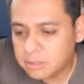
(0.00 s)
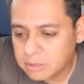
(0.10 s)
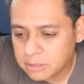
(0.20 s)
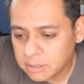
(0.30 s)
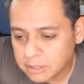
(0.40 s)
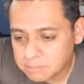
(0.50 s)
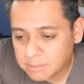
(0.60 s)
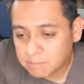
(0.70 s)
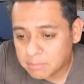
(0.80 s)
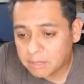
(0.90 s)
just in case
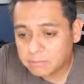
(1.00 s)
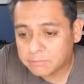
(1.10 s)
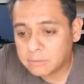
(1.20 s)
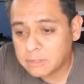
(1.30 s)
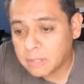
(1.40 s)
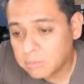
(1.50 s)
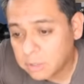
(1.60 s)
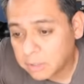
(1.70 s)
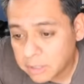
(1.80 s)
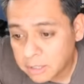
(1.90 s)
my microphone is not
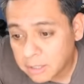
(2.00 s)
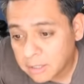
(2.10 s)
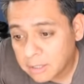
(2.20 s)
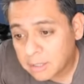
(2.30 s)
working.